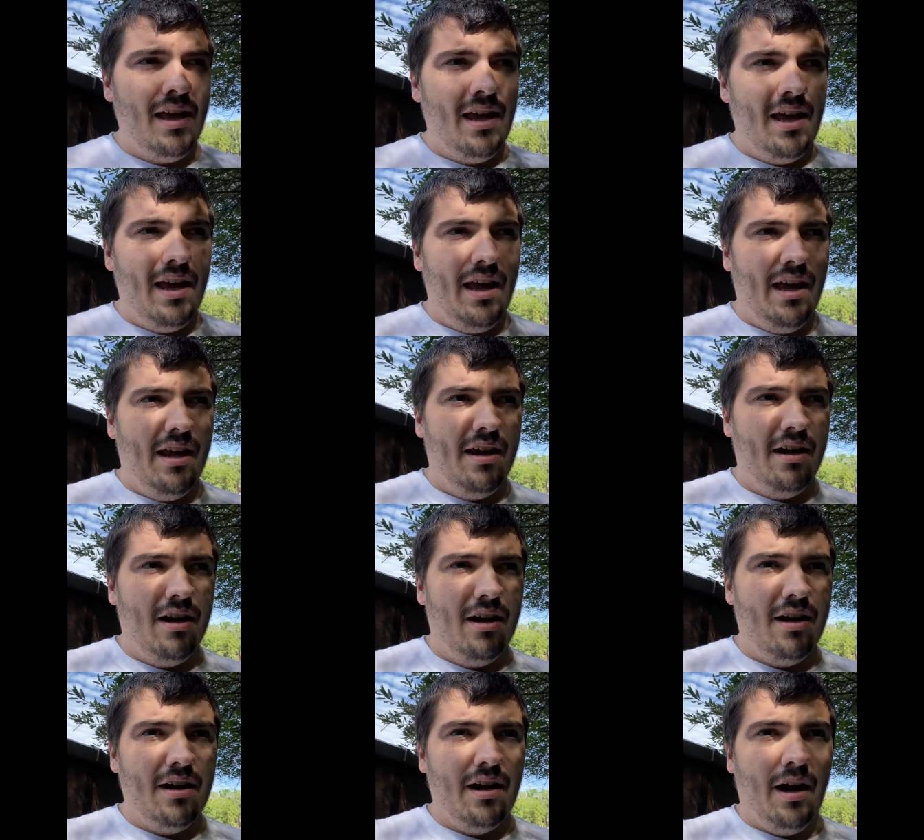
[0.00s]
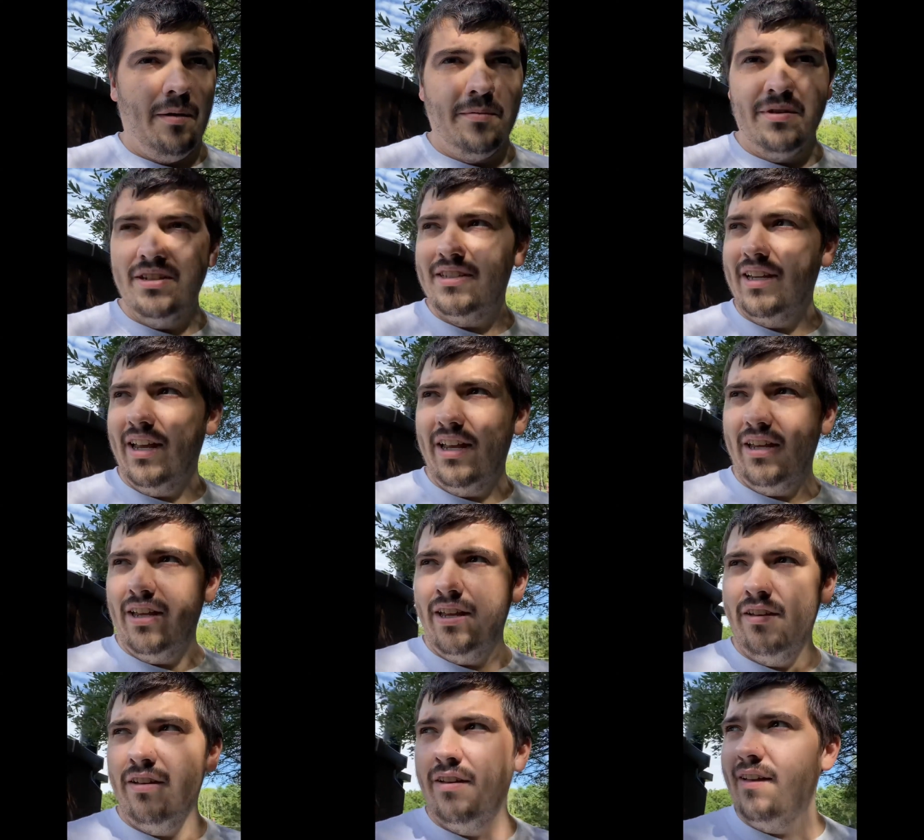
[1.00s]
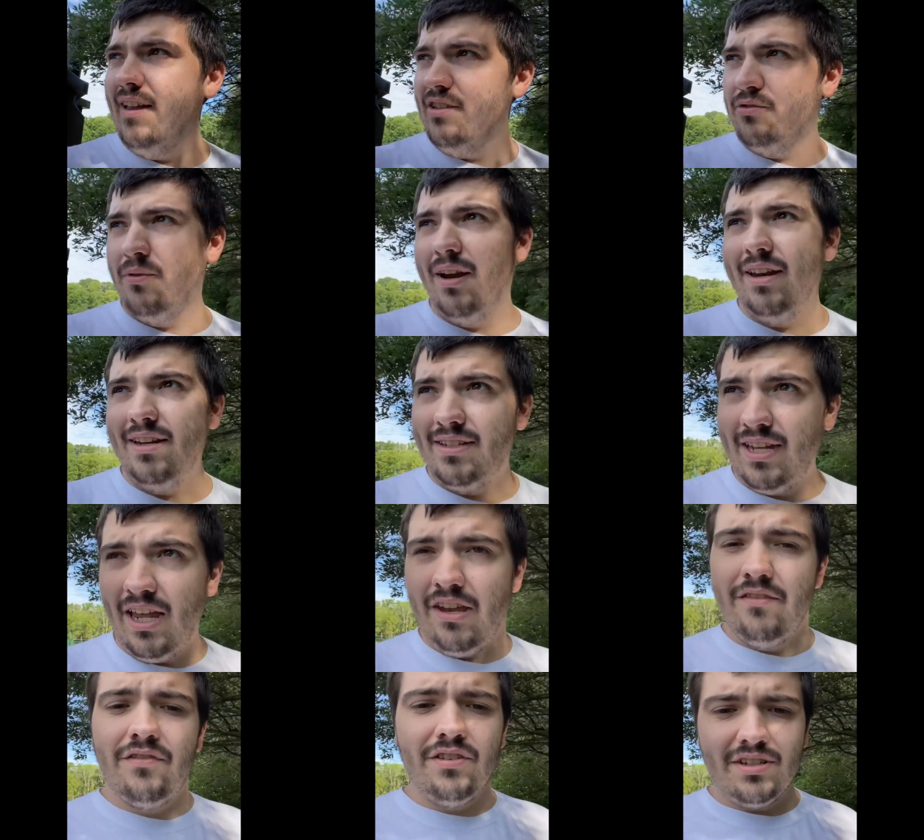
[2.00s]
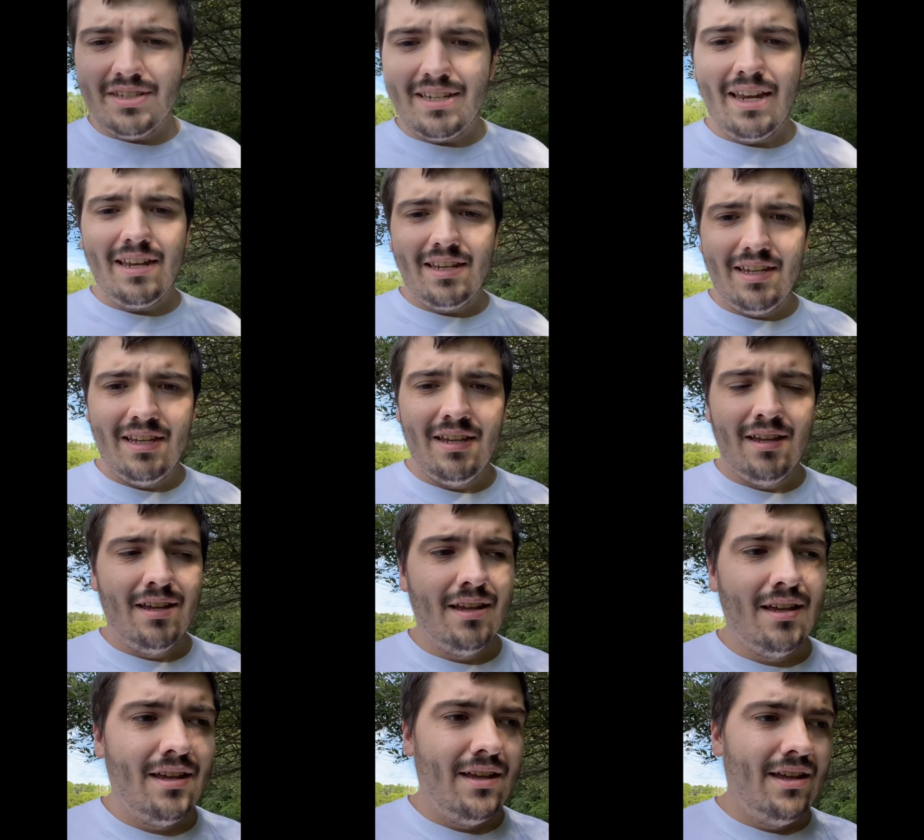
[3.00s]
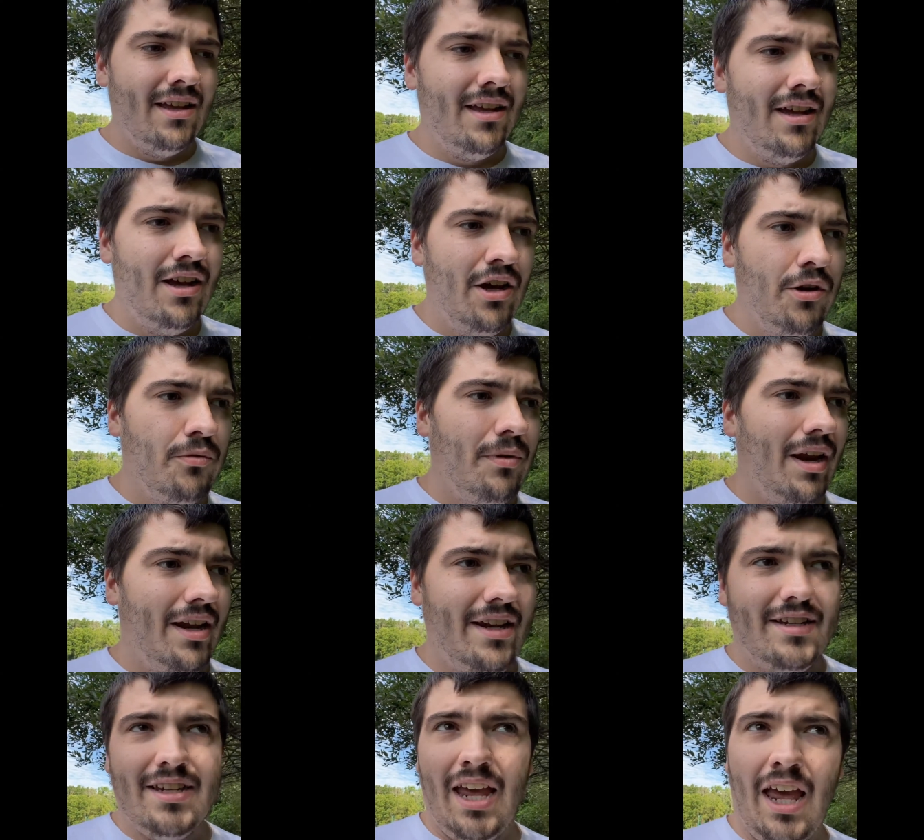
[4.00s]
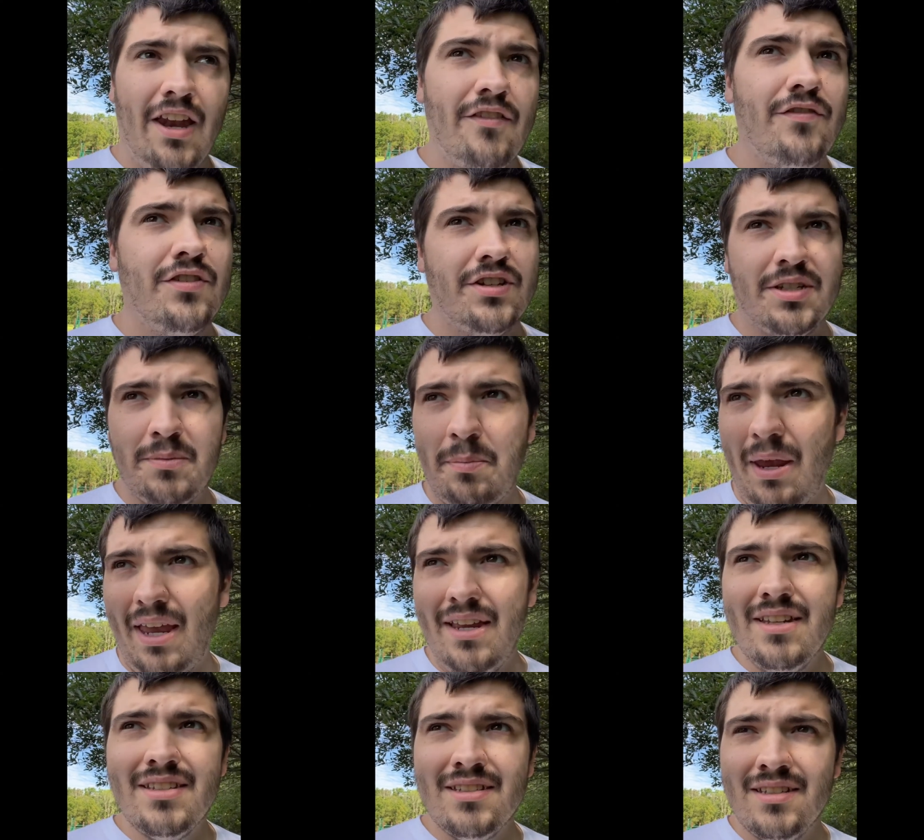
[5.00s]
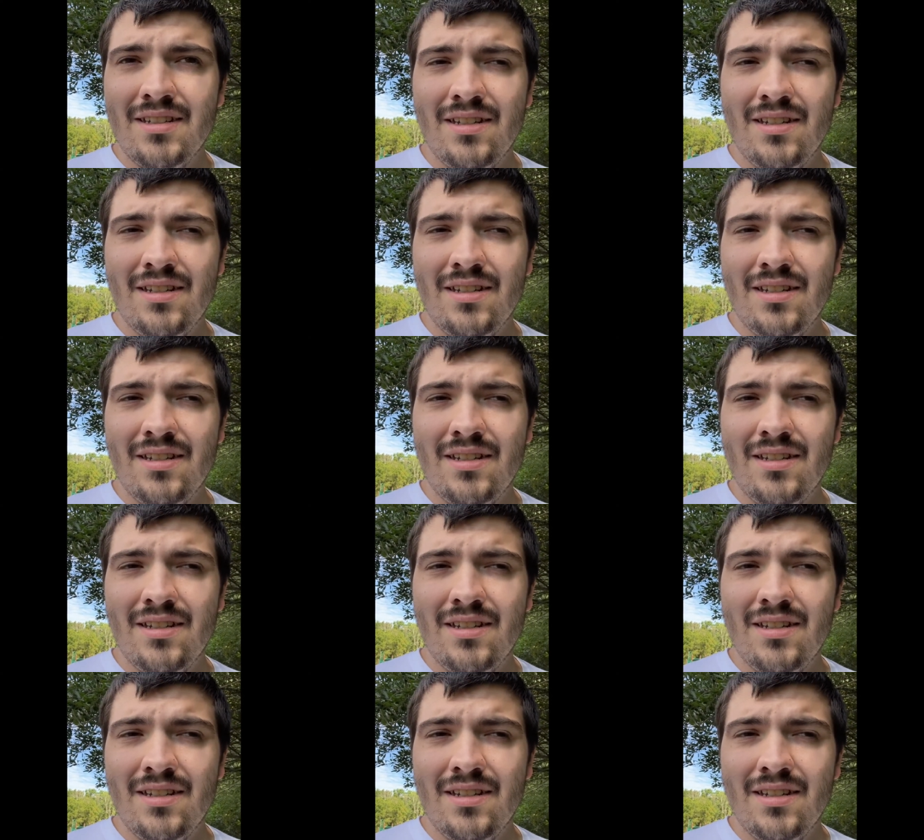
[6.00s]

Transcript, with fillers: And uh, I'm going to say it's rated 10 for stinky, rated 10 for space,